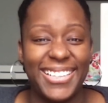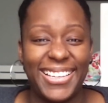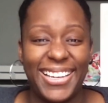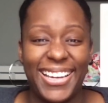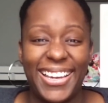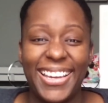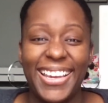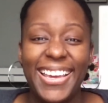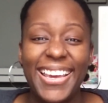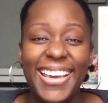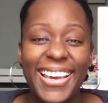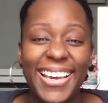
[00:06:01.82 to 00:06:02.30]

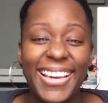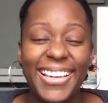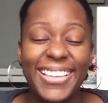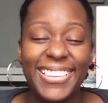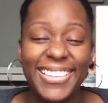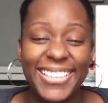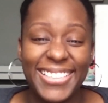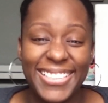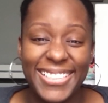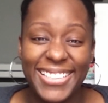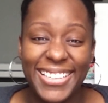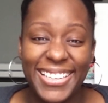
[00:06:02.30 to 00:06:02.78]
Like,
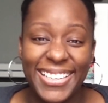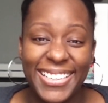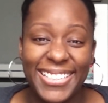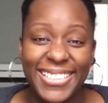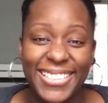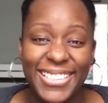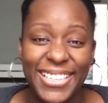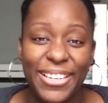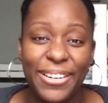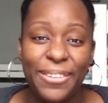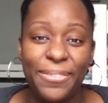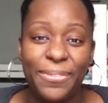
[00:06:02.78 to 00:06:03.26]
this kid
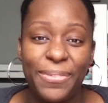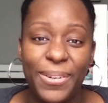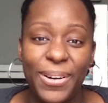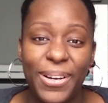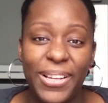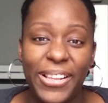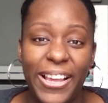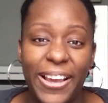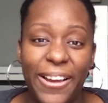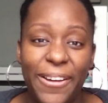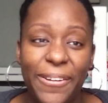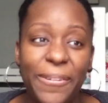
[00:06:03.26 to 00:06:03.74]
is gonna
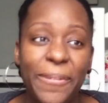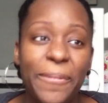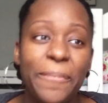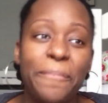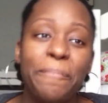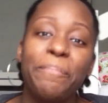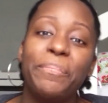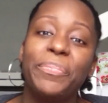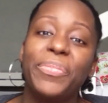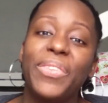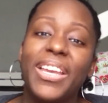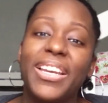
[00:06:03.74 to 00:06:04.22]
fall out.
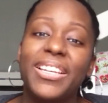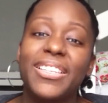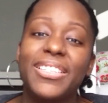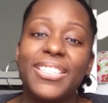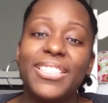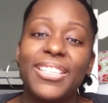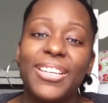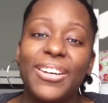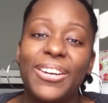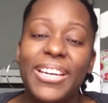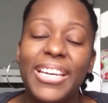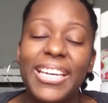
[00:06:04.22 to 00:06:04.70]
And
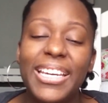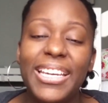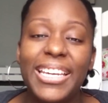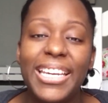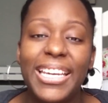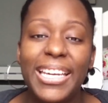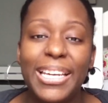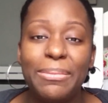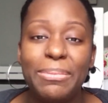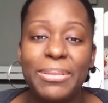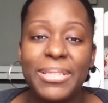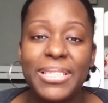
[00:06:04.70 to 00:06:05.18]
so he
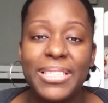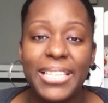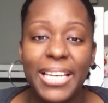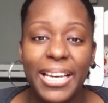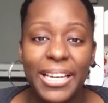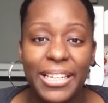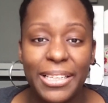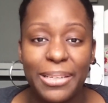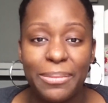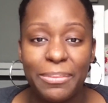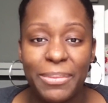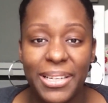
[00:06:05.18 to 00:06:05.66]
keeps
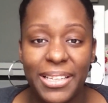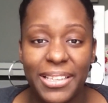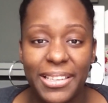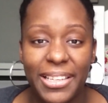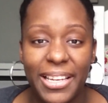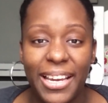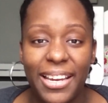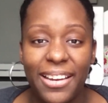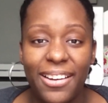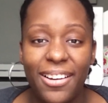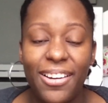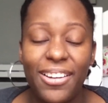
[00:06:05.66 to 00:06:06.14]
telling me,
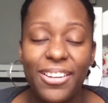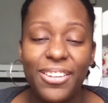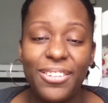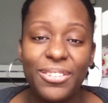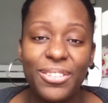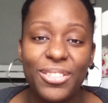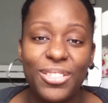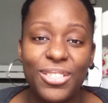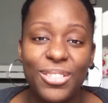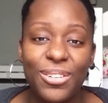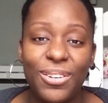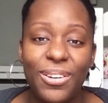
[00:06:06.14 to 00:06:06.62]
like, are
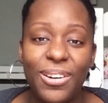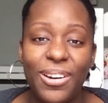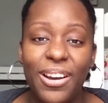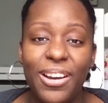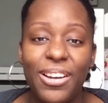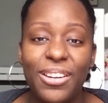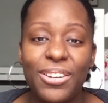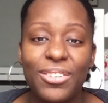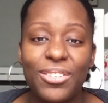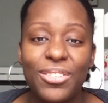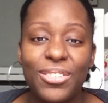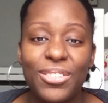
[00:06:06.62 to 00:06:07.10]
you sure?
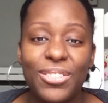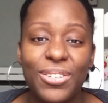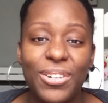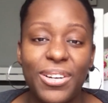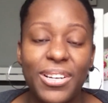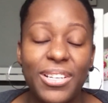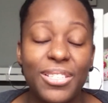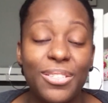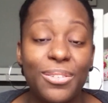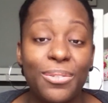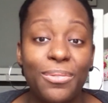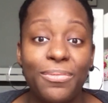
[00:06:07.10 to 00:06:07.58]
Are you
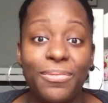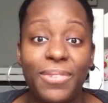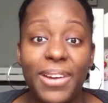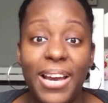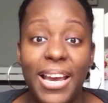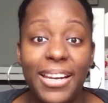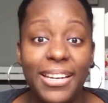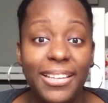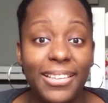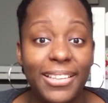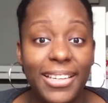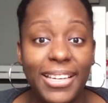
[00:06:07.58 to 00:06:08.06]
sure? So
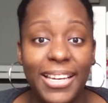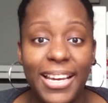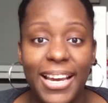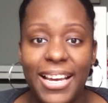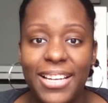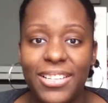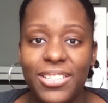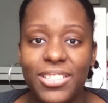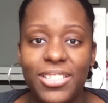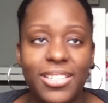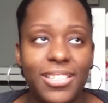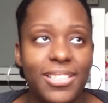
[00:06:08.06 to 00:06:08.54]
finally
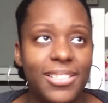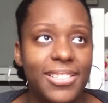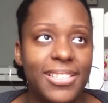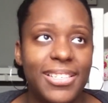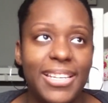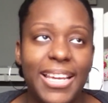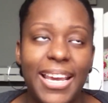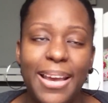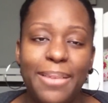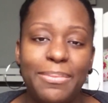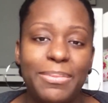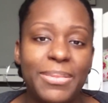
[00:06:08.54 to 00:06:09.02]
I just
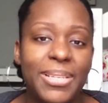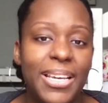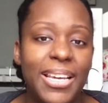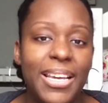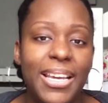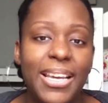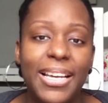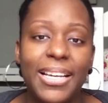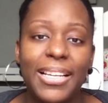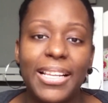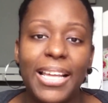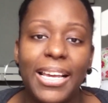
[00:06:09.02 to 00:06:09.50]
snapped.
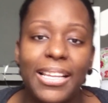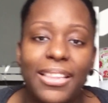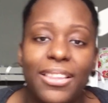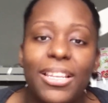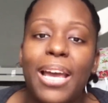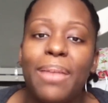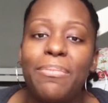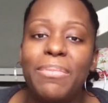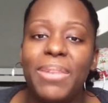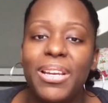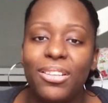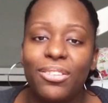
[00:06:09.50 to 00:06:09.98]
Like,
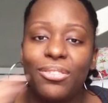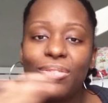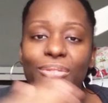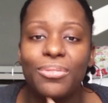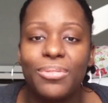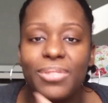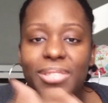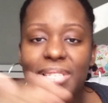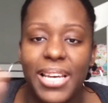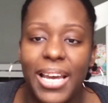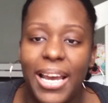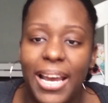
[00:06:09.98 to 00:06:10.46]
I mean,
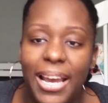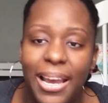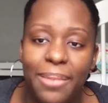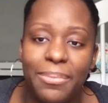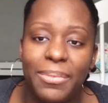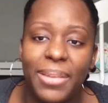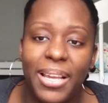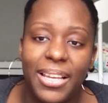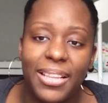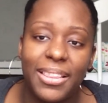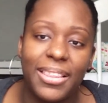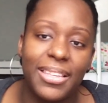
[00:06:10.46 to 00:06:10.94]
through
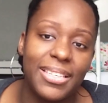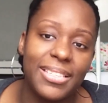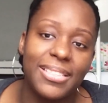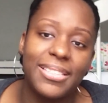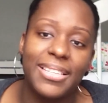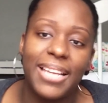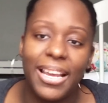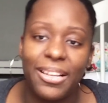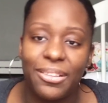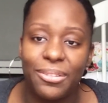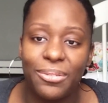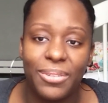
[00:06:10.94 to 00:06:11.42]
time, like,
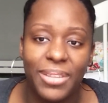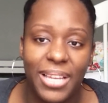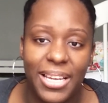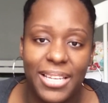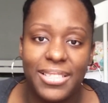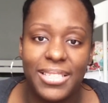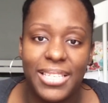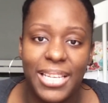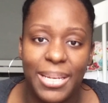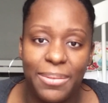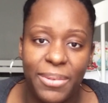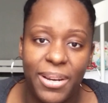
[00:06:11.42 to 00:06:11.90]
not through
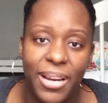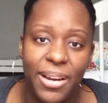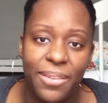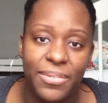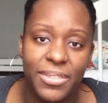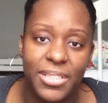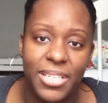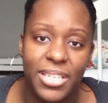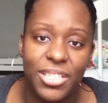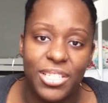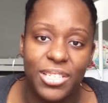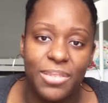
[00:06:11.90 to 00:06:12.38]
that same
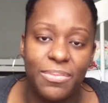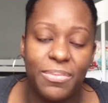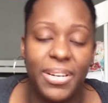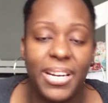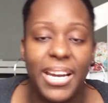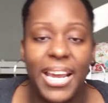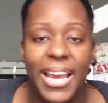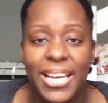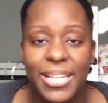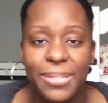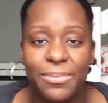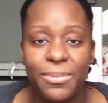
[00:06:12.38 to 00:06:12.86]
conversation,
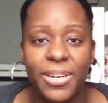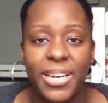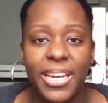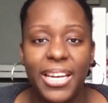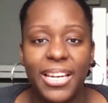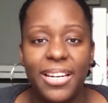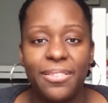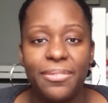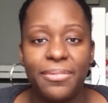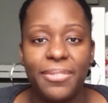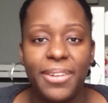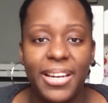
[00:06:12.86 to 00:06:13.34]
but as we're
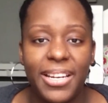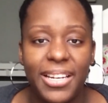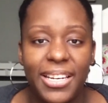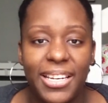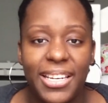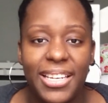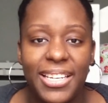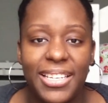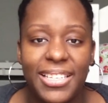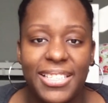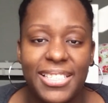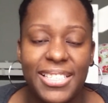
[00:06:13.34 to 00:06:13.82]
getting
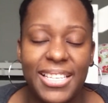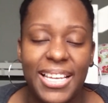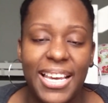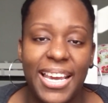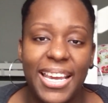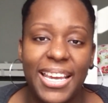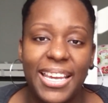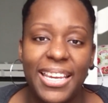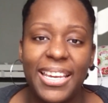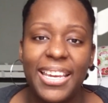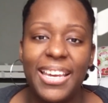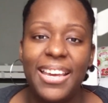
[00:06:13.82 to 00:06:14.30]
ready, he's
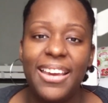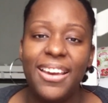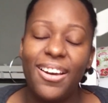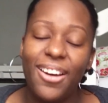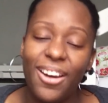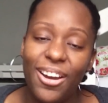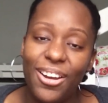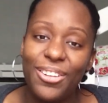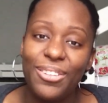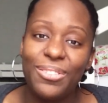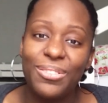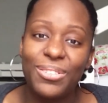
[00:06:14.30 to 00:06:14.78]
like,
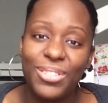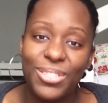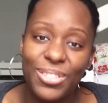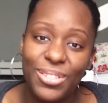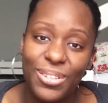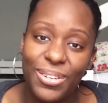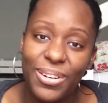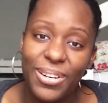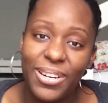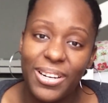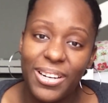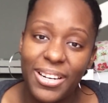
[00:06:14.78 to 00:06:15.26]
are you
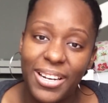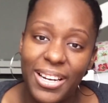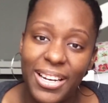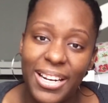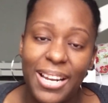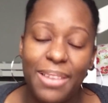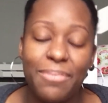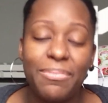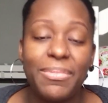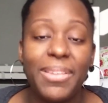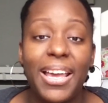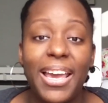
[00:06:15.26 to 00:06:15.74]
sure?
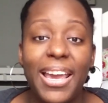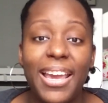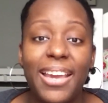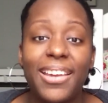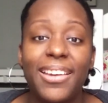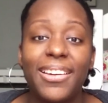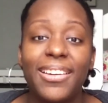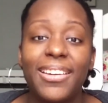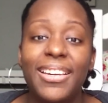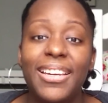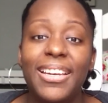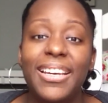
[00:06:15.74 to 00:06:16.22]
And I'm
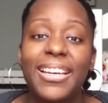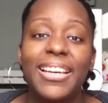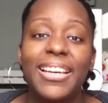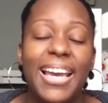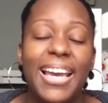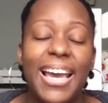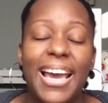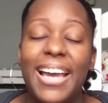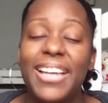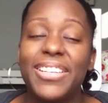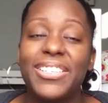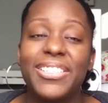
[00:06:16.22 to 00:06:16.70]
like,
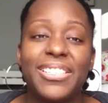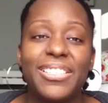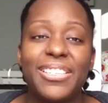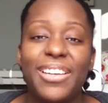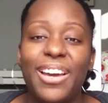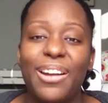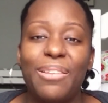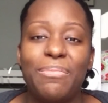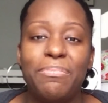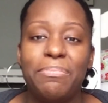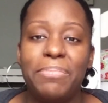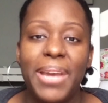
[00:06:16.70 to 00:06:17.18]
I just
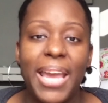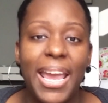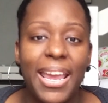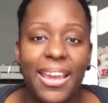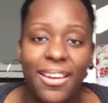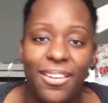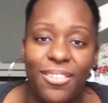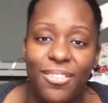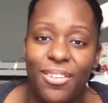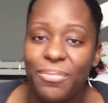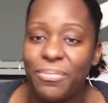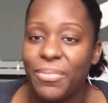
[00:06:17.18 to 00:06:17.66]
started
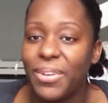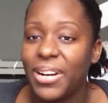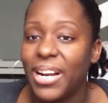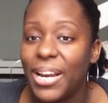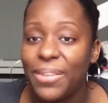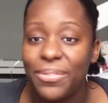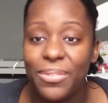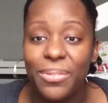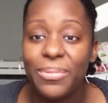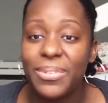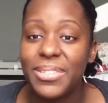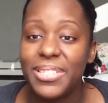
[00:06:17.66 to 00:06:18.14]
banging on
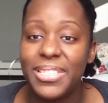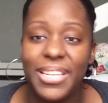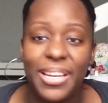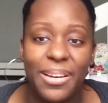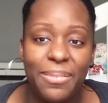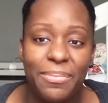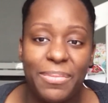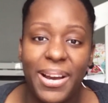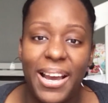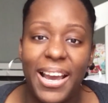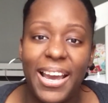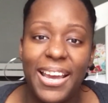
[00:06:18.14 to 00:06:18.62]
whatever was
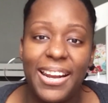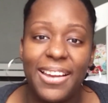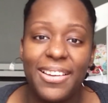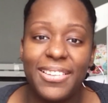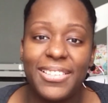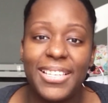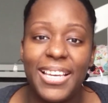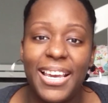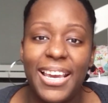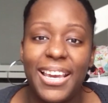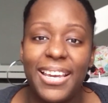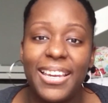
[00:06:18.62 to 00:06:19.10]
nearby, and I
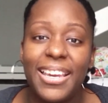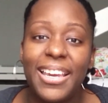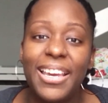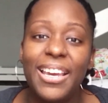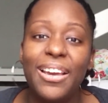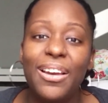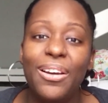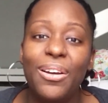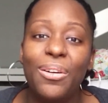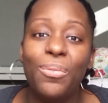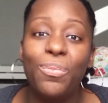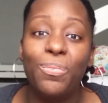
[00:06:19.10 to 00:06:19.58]
was like,
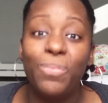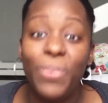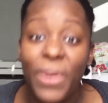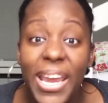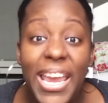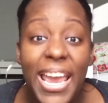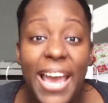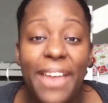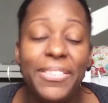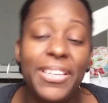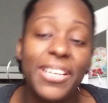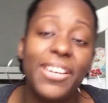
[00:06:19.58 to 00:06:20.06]

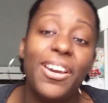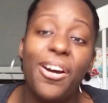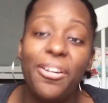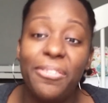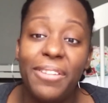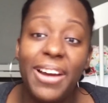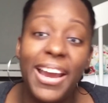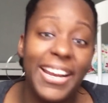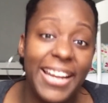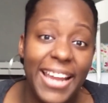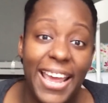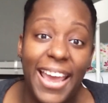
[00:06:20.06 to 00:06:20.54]
we have to go
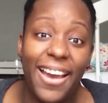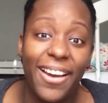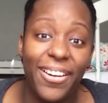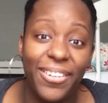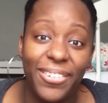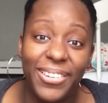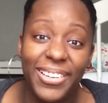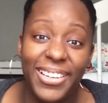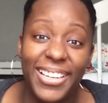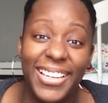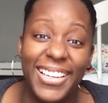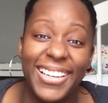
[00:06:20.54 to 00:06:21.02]
right
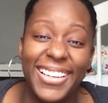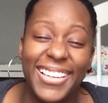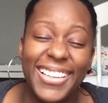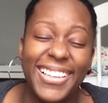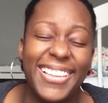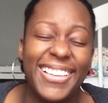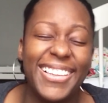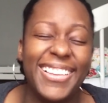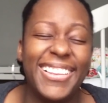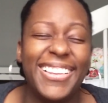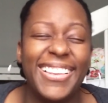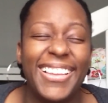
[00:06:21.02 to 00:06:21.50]

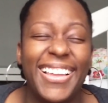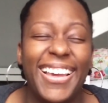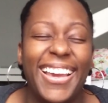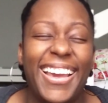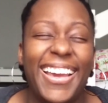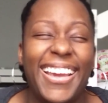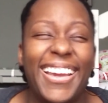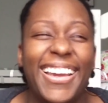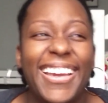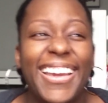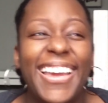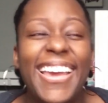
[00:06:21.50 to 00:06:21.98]
now.
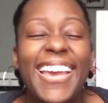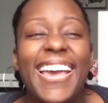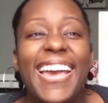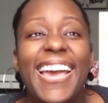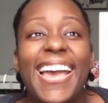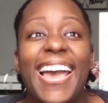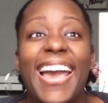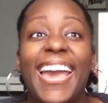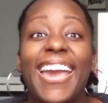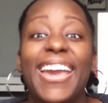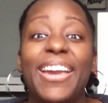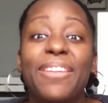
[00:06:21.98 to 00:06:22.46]
Like,
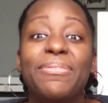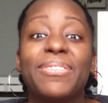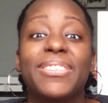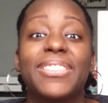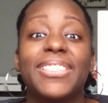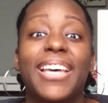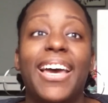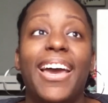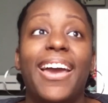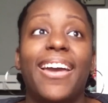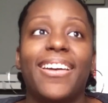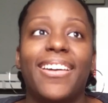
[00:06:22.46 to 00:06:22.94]
and he
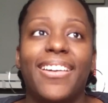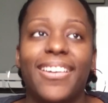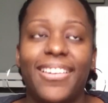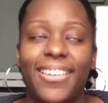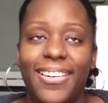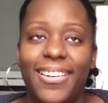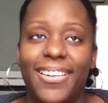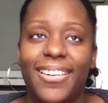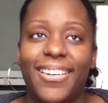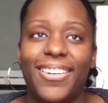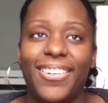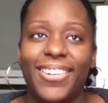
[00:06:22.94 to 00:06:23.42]
was like,
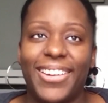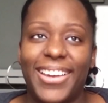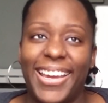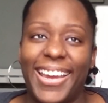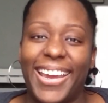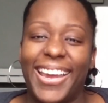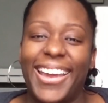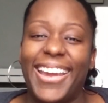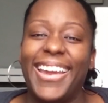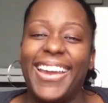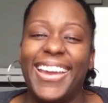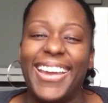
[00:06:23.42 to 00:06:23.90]

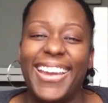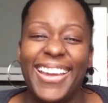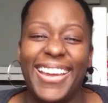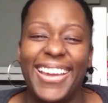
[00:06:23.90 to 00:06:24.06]
okay.